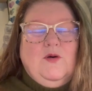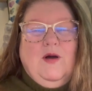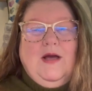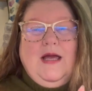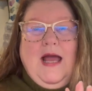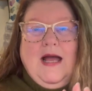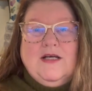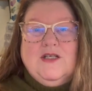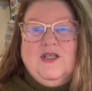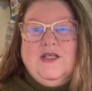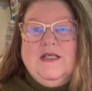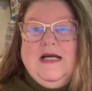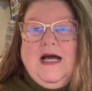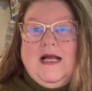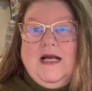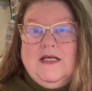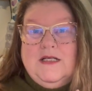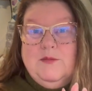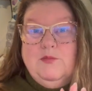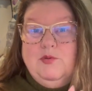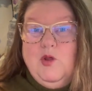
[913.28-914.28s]
actually got
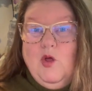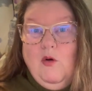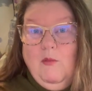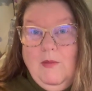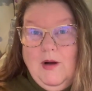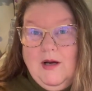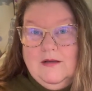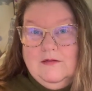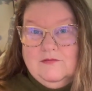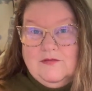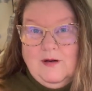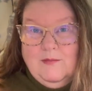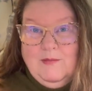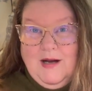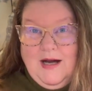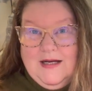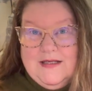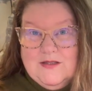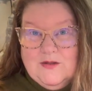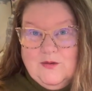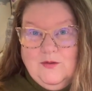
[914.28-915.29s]
a diploma from a
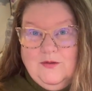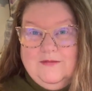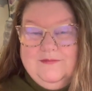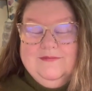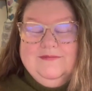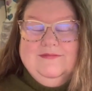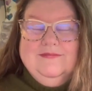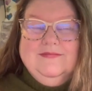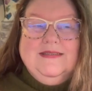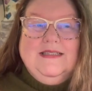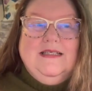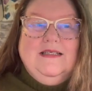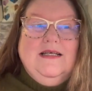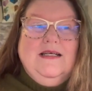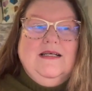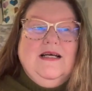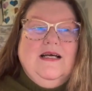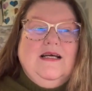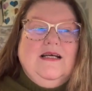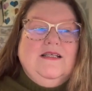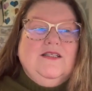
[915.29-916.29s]
high school.
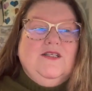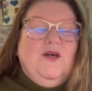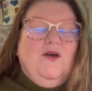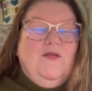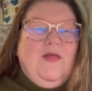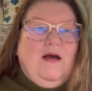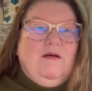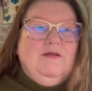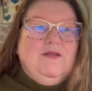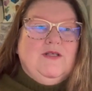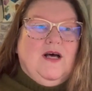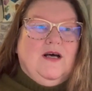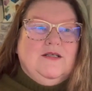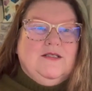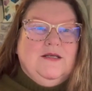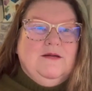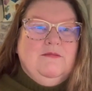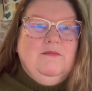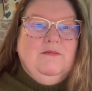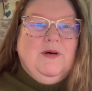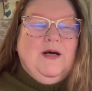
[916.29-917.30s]
So that was
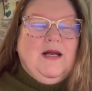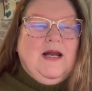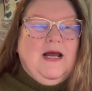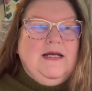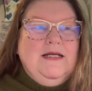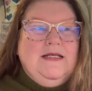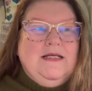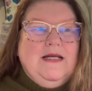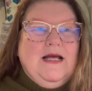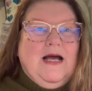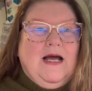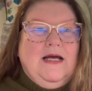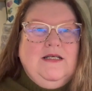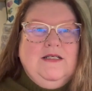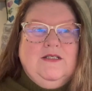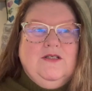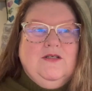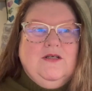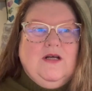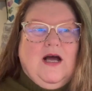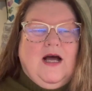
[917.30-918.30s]
awesome. But I
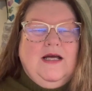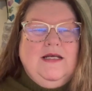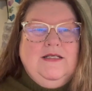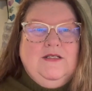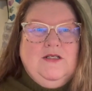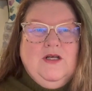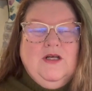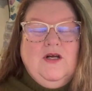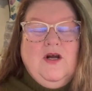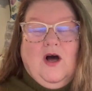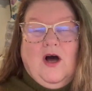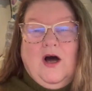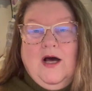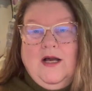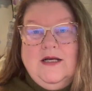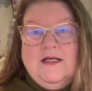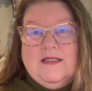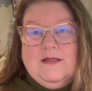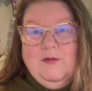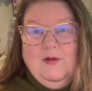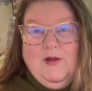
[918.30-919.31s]
did
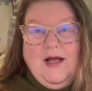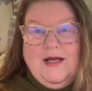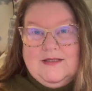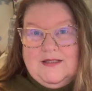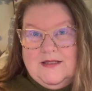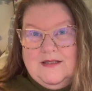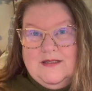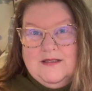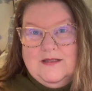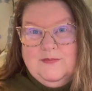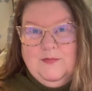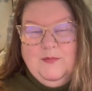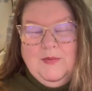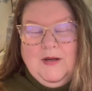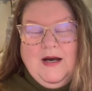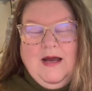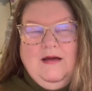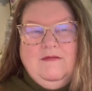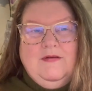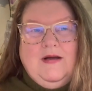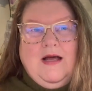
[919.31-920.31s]
audit some classes, but
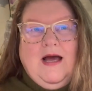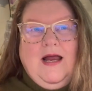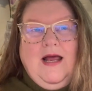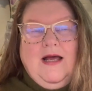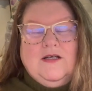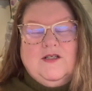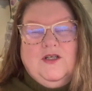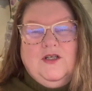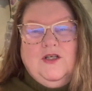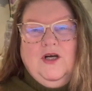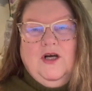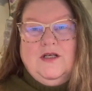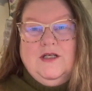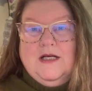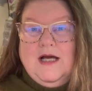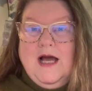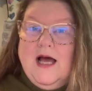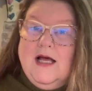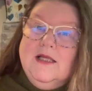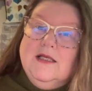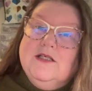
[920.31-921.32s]
I have not actually gone to
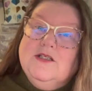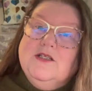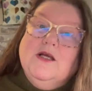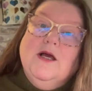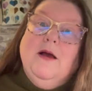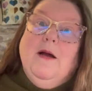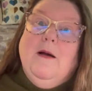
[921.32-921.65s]
college.